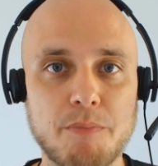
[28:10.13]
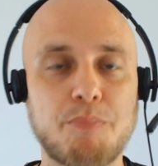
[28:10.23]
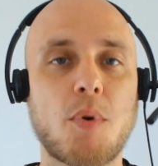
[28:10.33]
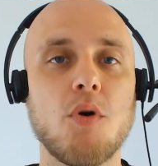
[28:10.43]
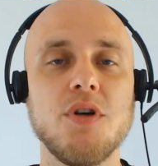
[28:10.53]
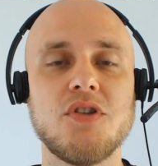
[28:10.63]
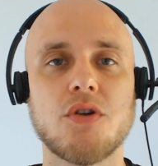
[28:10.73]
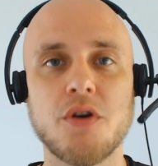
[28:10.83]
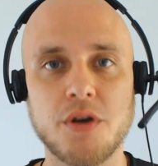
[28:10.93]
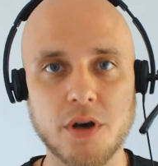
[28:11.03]
boys are
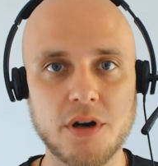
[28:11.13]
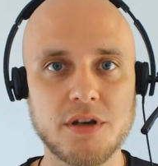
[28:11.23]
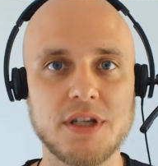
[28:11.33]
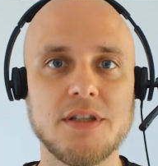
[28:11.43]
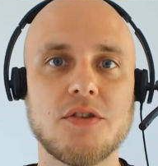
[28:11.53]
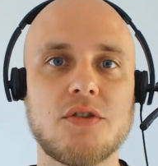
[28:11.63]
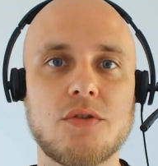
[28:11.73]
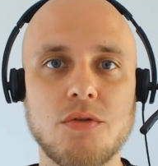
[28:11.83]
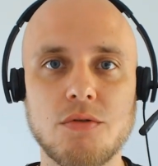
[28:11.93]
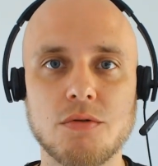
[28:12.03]
young in the
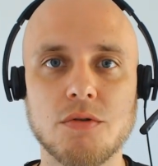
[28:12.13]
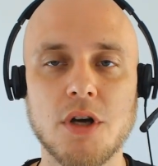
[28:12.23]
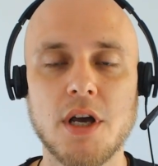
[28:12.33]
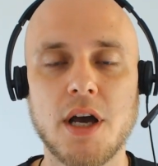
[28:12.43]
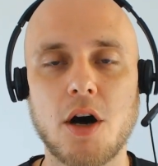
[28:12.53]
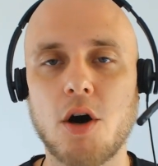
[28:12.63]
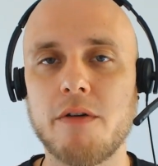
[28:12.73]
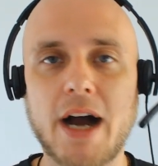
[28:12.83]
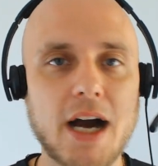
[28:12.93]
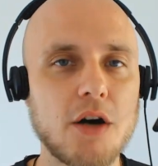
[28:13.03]
school of
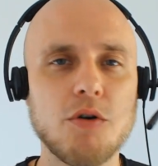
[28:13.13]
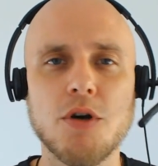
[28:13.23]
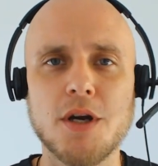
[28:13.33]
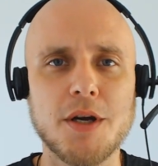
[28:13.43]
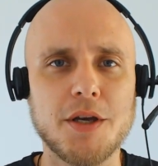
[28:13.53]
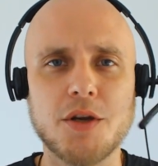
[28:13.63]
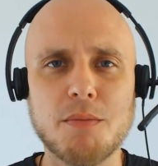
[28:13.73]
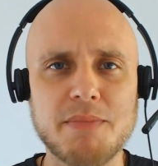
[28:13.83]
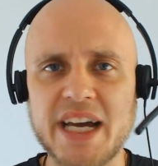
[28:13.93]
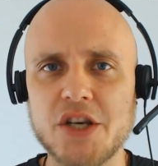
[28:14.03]
how, you know,
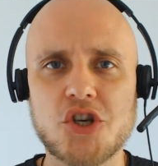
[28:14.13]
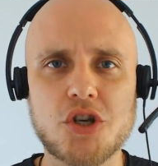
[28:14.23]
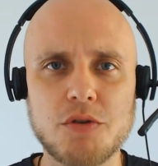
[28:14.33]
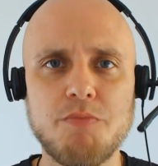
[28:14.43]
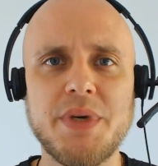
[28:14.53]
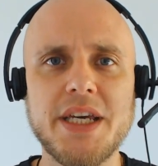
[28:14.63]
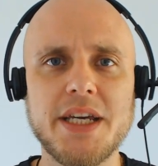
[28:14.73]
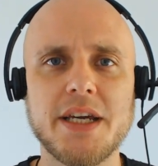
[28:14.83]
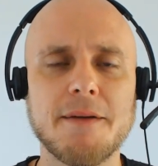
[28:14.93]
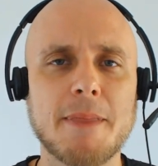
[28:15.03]
men should
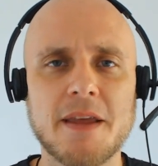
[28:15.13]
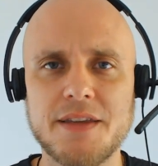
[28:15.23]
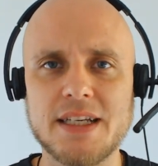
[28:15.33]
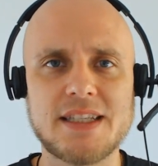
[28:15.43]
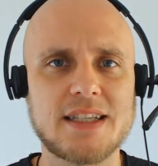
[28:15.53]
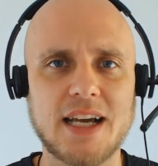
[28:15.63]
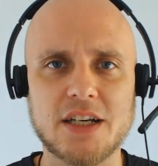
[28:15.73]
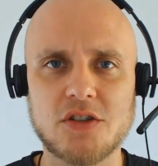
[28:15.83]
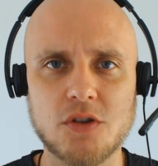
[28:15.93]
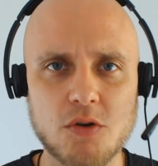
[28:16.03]
be, this like
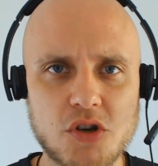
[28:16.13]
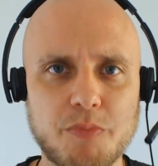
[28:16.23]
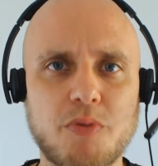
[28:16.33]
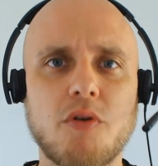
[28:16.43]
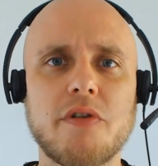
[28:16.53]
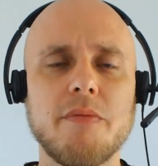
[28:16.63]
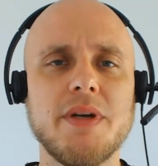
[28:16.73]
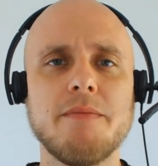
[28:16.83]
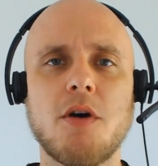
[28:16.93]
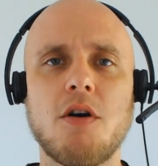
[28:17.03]
social
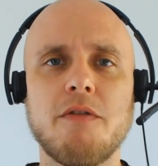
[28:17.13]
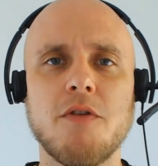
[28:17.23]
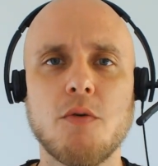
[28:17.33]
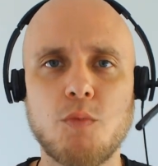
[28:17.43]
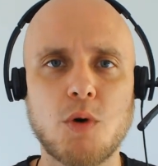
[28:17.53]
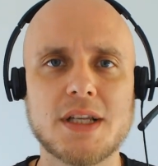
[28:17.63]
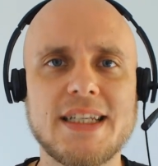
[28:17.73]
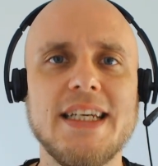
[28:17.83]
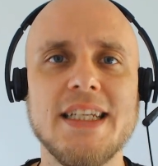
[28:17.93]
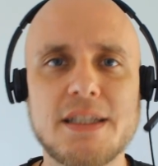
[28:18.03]
programming of what
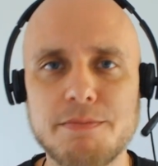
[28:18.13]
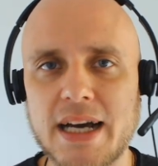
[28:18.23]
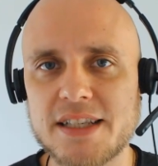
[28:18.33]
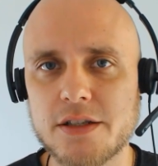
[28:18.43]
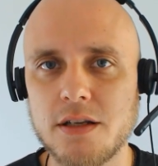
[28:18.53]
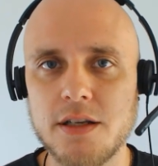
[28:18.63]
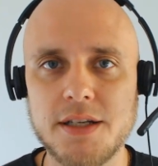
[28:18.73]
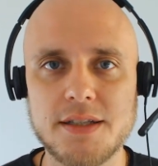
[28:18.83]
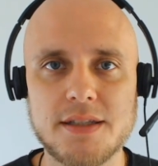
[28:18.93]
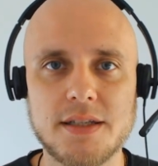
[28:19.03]
is
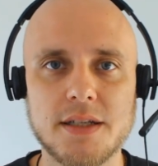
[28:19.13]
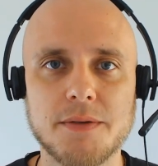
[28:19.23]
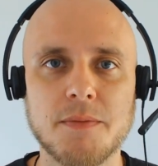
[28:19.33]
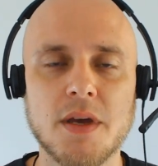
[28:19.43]
masculinity